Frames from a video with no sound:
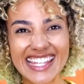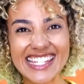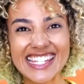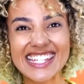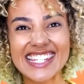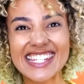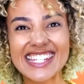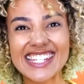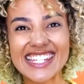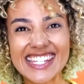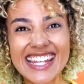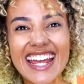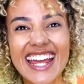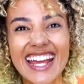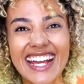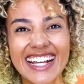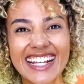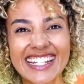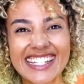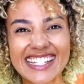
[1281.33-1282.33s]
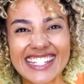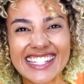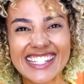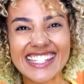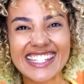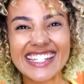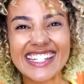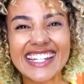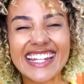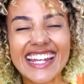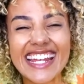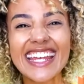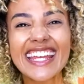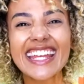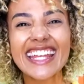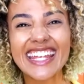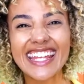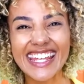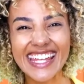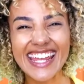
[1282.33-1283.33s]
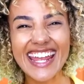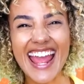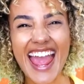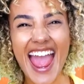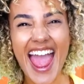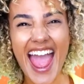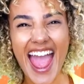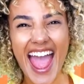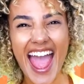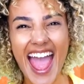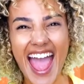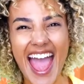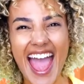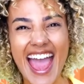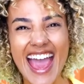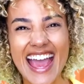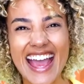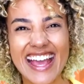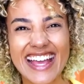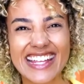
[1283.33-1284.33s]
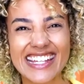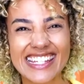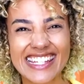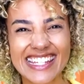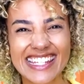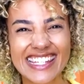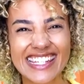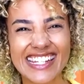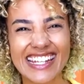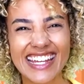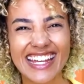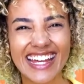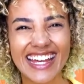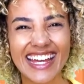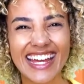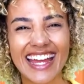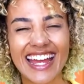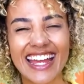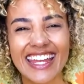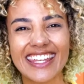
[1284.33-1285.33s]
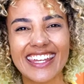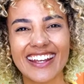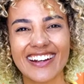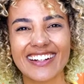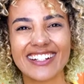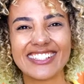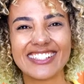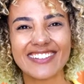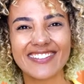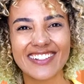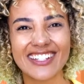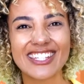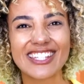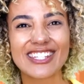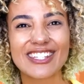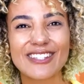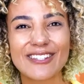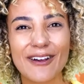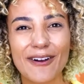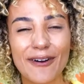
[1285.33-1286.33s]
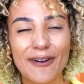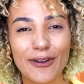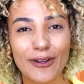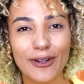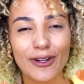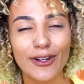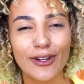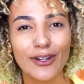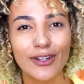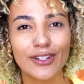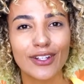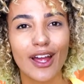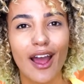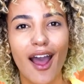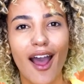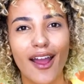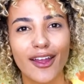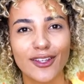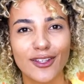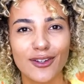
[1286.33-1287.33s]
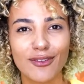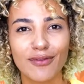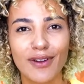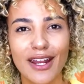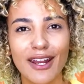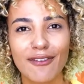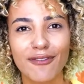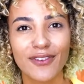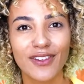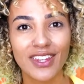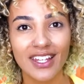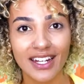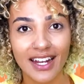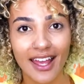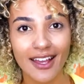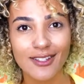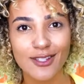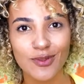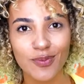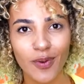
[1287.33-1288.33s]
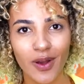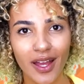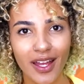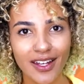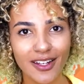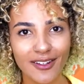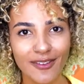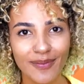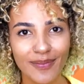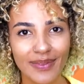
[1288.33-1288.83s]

Six. Yes! You're doing so good. Are you ready for the next one?